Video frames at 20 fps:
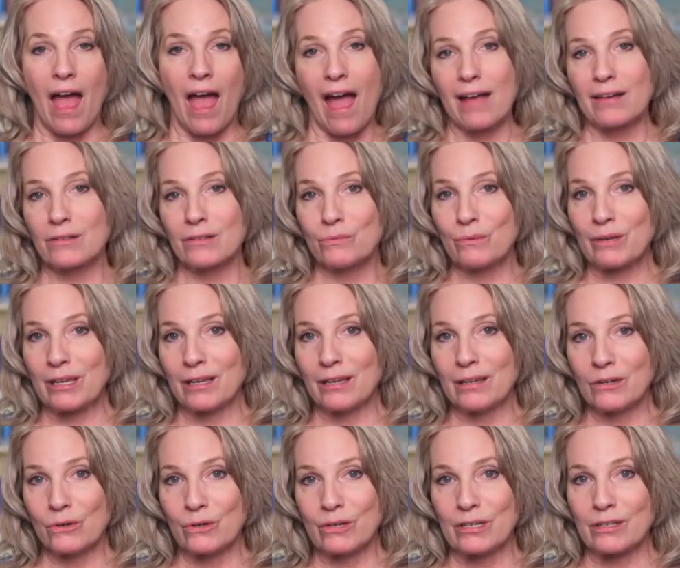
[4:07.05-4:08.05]
as we
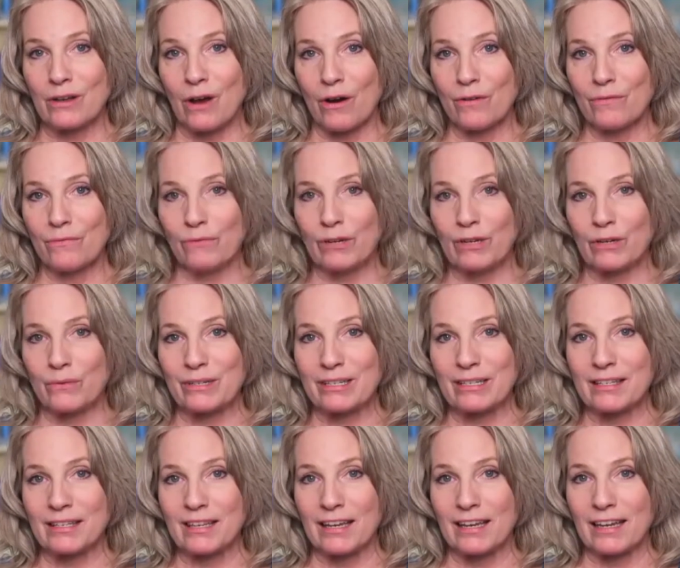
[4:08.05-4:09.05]
increase our
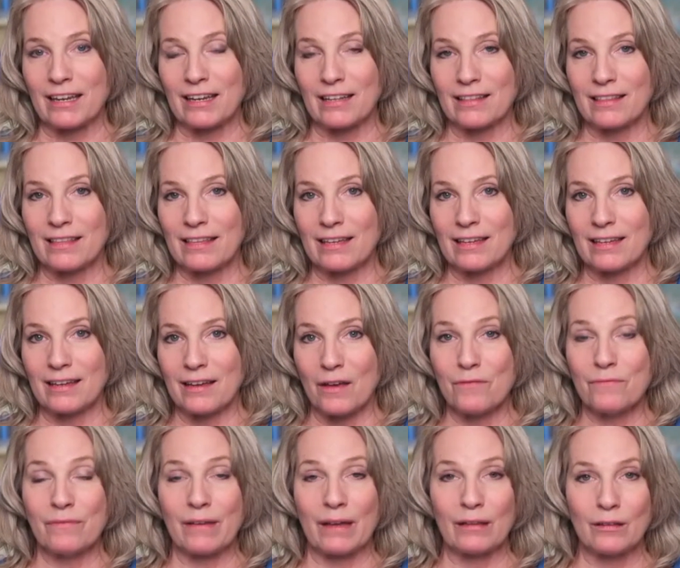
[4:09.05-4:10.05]
frequency, the
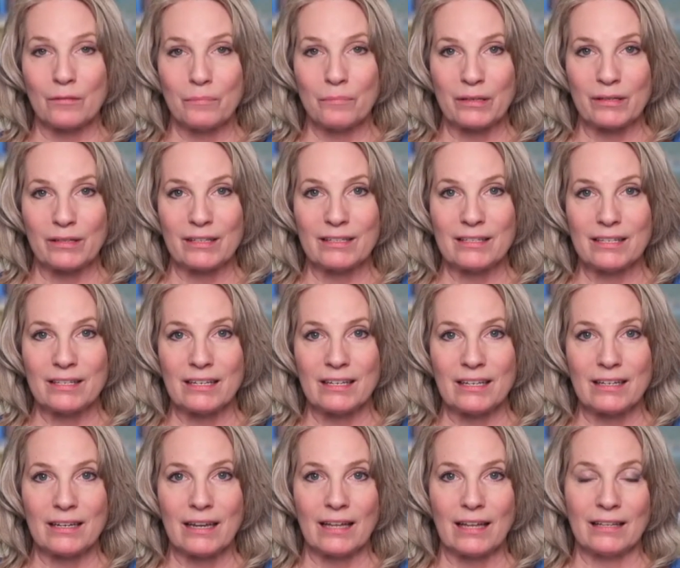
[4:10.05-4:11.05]

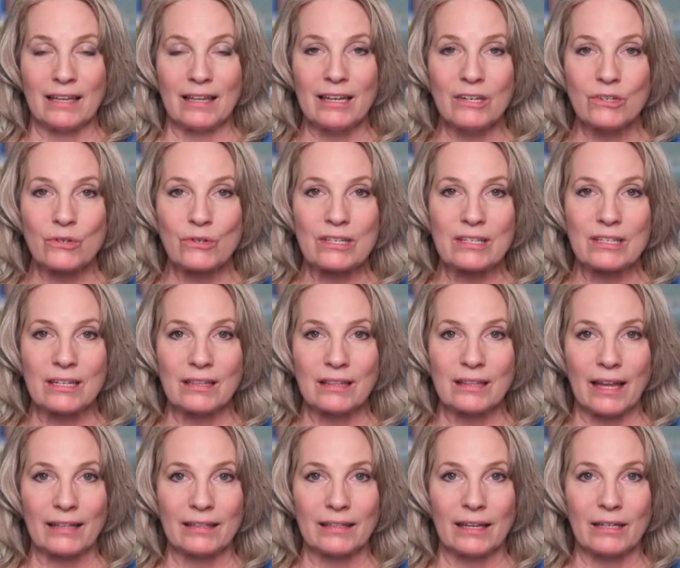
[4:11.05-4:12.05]
availability and the interest in
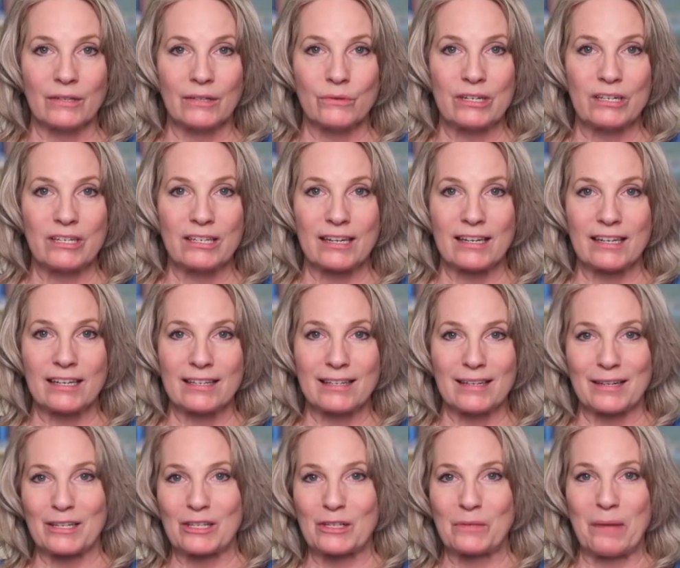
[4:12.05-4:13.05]
light language is
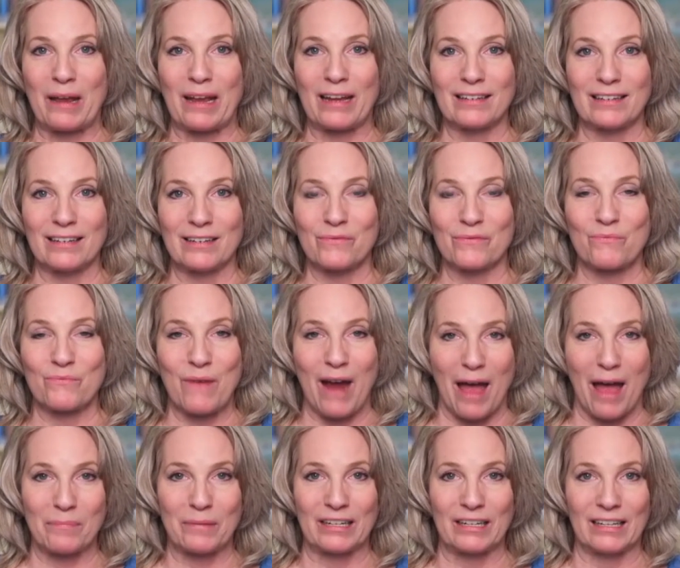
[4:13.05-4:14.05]
expanding
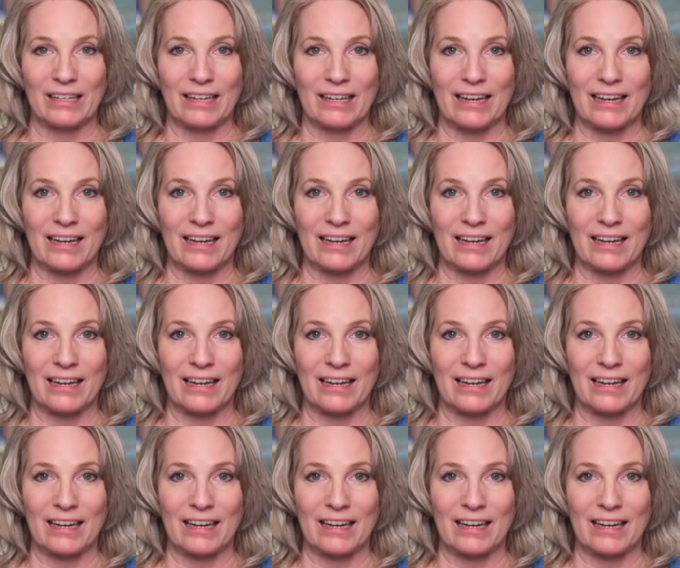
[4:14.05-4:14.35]
rapidly.